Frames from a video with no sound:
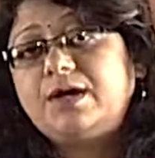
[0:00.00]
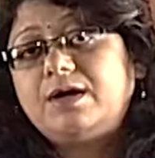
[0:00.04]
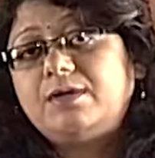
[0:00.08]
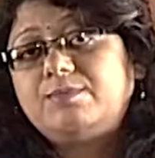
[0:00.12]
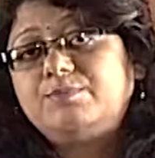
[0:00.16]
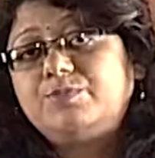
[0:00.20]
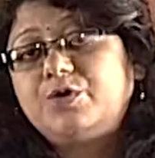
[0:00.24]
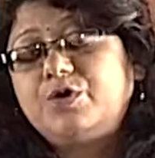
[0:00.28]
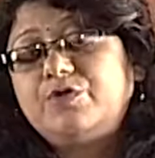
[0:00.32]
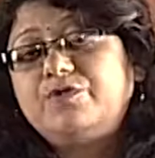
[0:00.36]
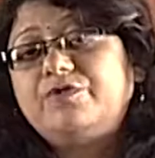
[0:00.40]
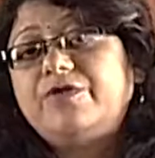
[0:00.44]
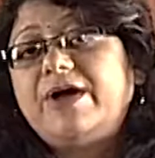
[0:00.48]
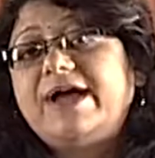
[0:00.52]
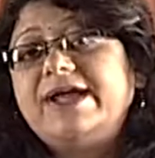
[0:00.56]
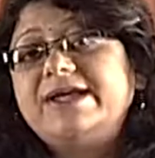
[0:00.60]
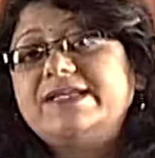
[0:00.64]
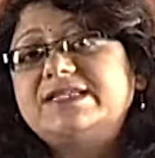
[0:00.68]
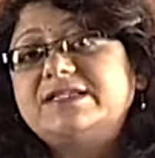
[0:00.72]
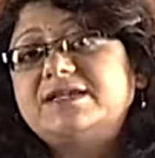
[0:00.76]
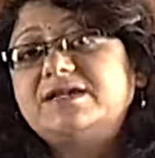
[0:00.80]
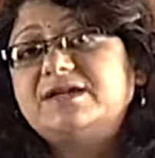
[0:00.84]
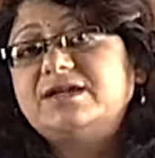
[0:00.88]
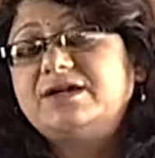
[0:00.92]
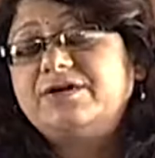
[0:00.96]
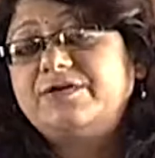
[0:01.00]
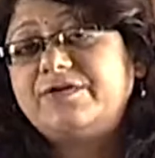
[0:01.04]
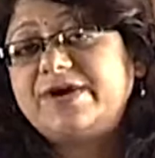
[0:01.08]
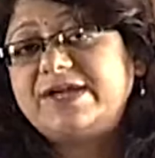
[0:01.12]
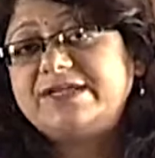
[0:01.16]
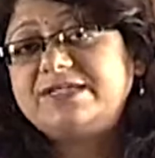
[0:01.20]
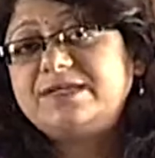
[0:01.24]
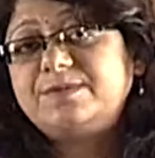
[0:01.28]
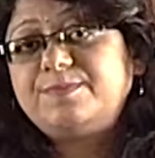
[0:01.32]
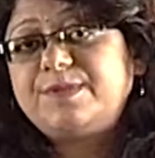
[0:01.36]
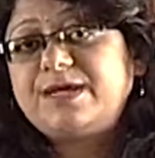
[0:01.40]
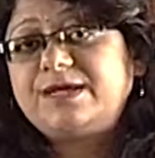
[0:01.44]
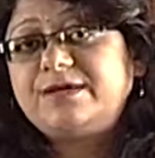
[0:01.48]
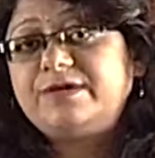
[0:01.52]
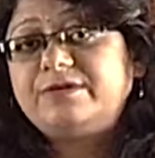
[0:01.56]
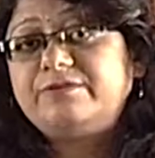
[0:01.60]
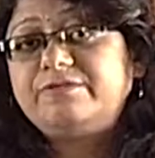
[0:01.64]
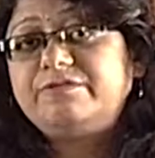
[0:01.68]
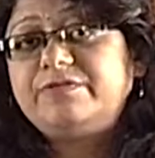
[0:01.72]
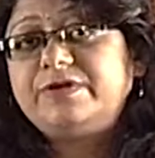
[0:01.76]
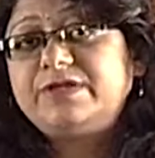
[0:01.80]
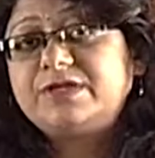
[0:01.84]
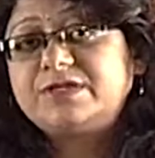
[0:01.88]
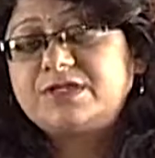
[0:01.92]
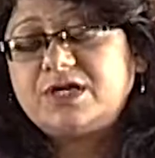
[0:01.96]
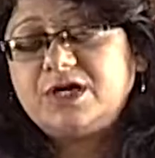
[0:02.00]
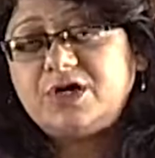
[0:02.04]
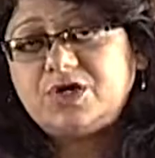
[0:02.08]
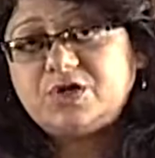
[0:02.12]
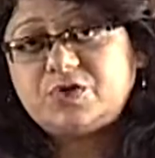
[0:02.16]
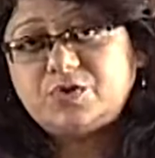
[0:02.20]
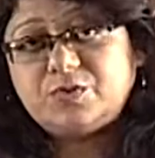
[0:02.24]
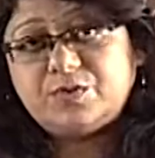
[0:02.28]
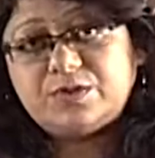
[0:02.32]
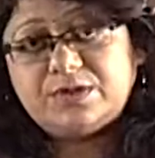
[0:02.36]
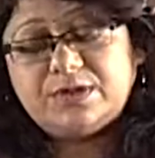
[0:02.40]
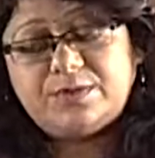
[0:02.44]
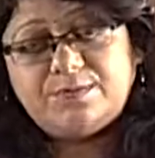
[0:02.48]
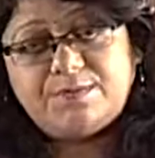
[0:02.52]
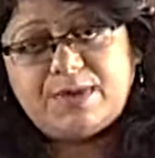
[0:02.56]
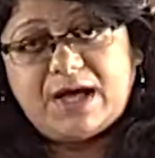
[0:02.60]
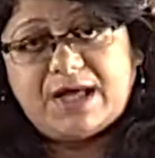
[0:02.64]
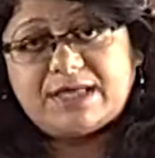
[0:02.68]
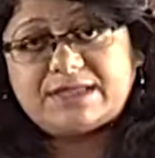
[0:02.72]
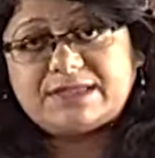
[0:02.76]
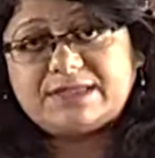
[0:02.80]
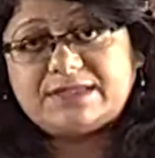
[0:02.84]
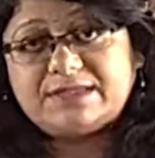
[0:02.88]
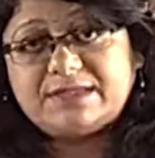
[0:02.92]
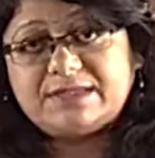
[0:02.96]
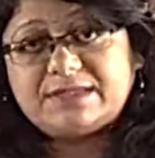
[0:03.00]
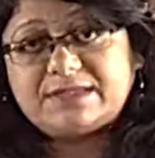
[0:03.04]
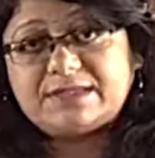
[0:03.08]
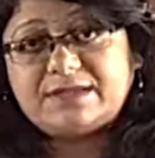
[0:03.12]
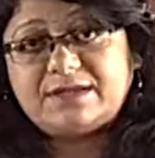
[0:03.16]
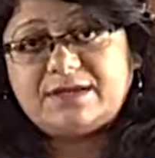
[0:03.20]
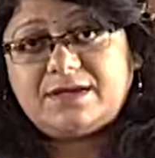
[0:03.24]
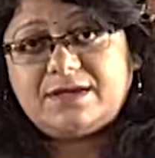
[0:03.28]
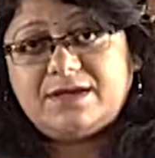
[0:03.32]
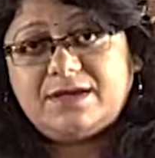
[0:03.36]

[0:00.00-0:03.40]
provide a greater benefit to the masses.